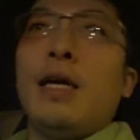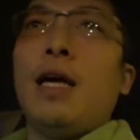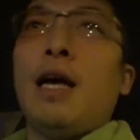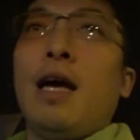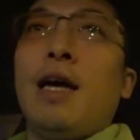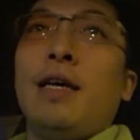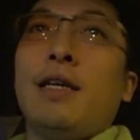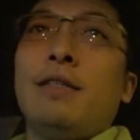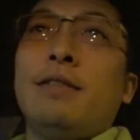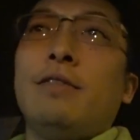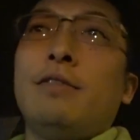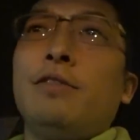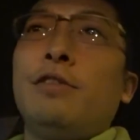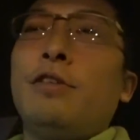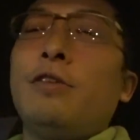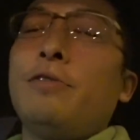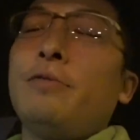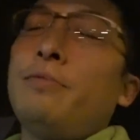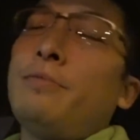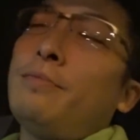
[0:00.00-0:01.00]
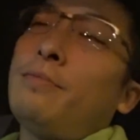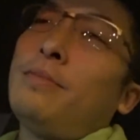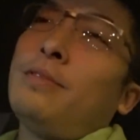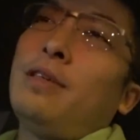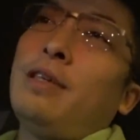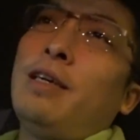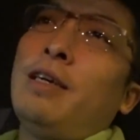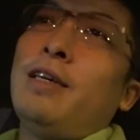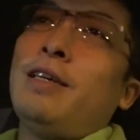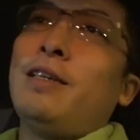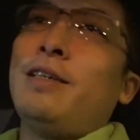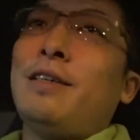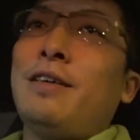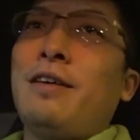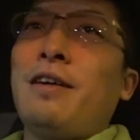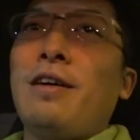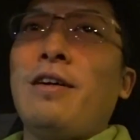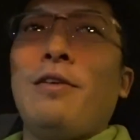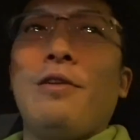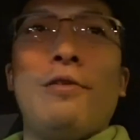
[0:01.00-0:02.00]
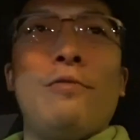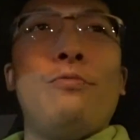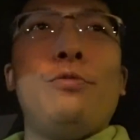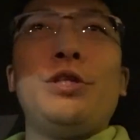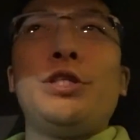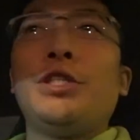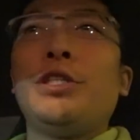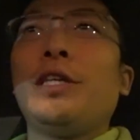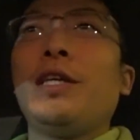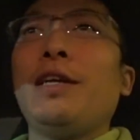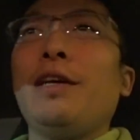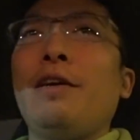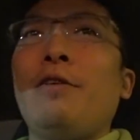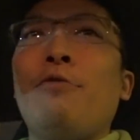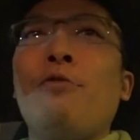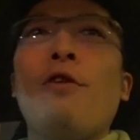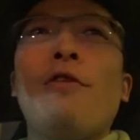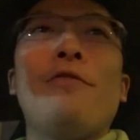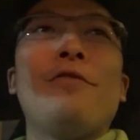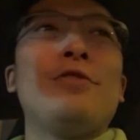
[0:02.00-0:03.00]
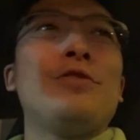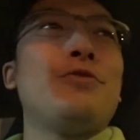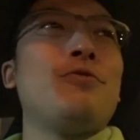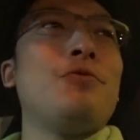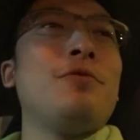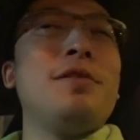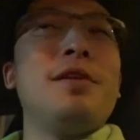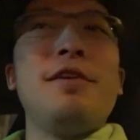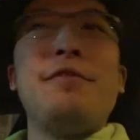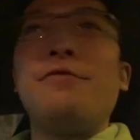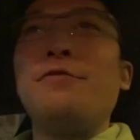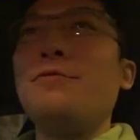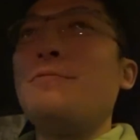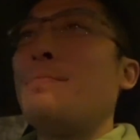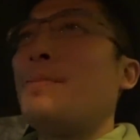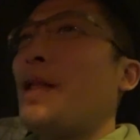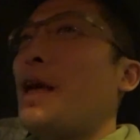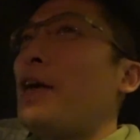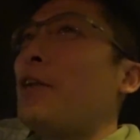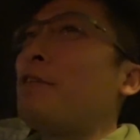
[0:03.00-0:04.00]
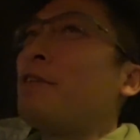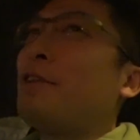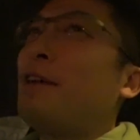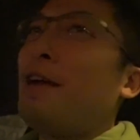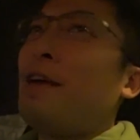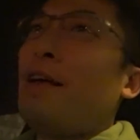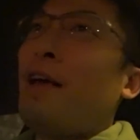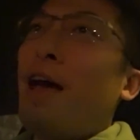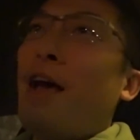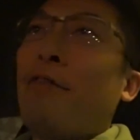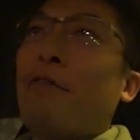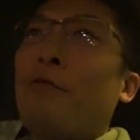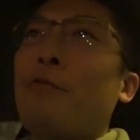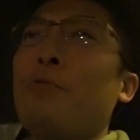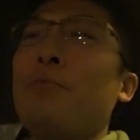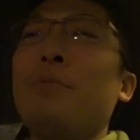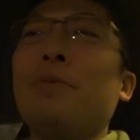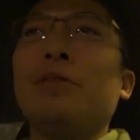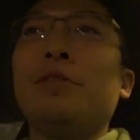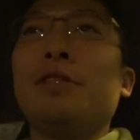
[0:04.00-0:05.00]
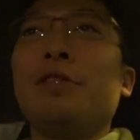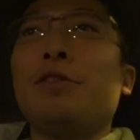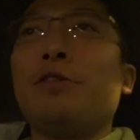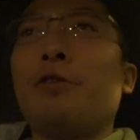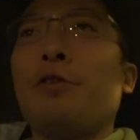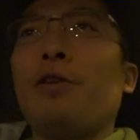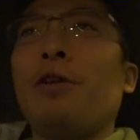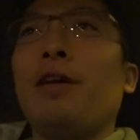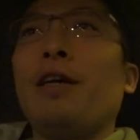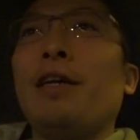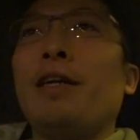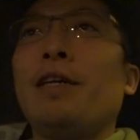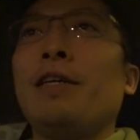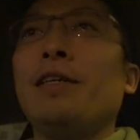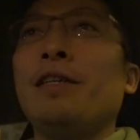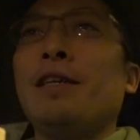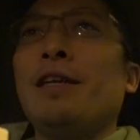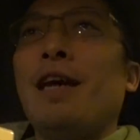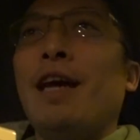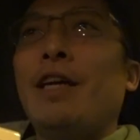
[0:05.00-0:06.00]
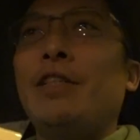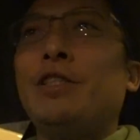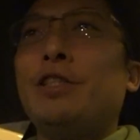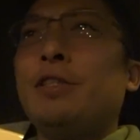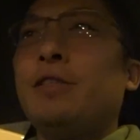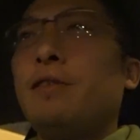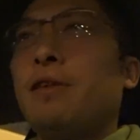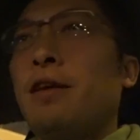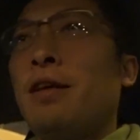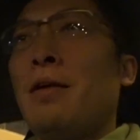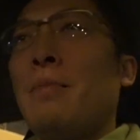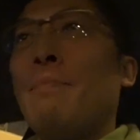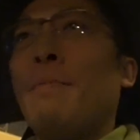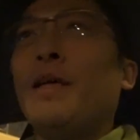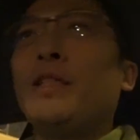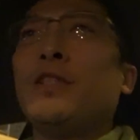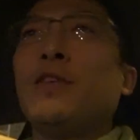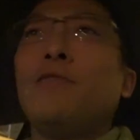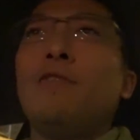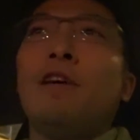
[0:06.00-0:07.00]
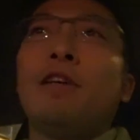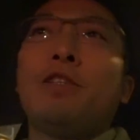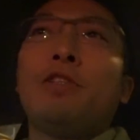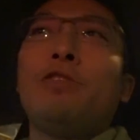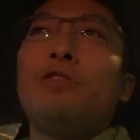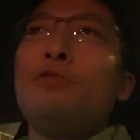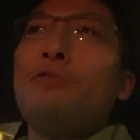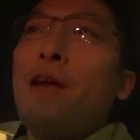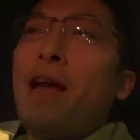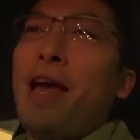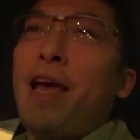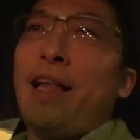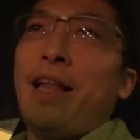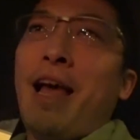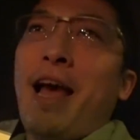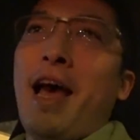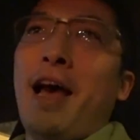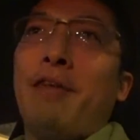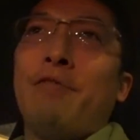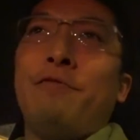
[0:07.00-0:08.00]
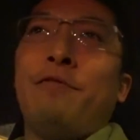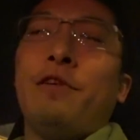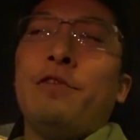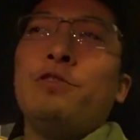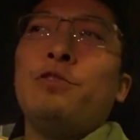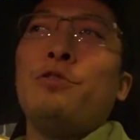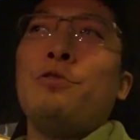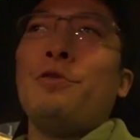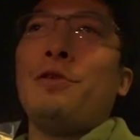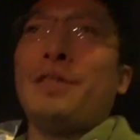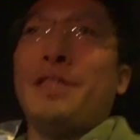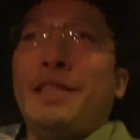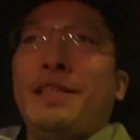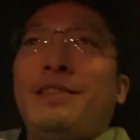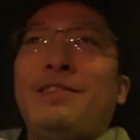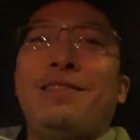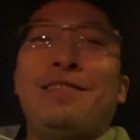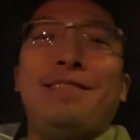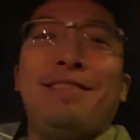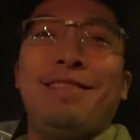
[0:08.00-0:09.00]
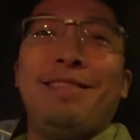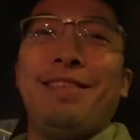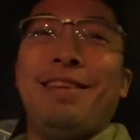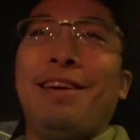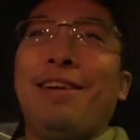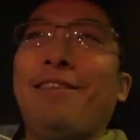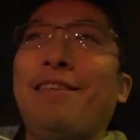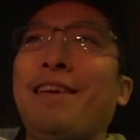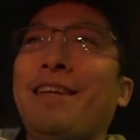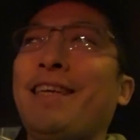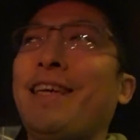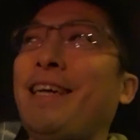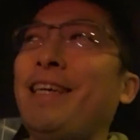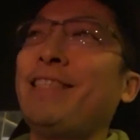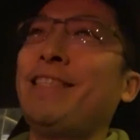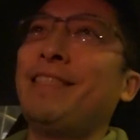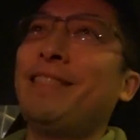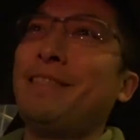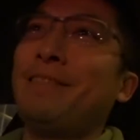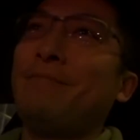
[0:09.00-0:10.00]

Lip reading: And you know, wish you, if you plan on ever rebuilding your engine, best of luck to you and have fun doing it. All right, guys.